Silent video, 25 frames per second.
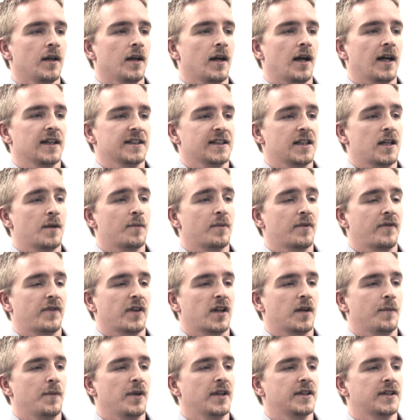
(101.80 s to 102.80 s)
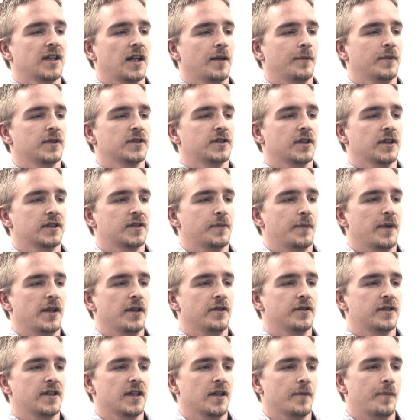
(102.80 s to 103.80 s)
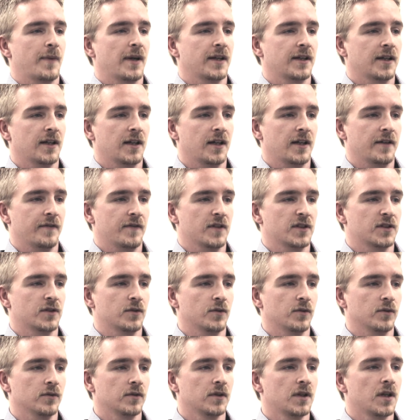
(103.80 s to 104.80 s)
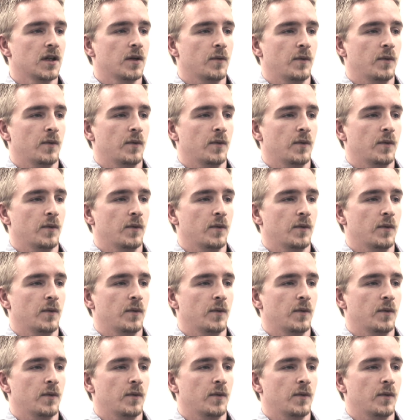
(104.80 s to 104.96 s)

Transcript: As a number of the community elements are to be used independently of the school,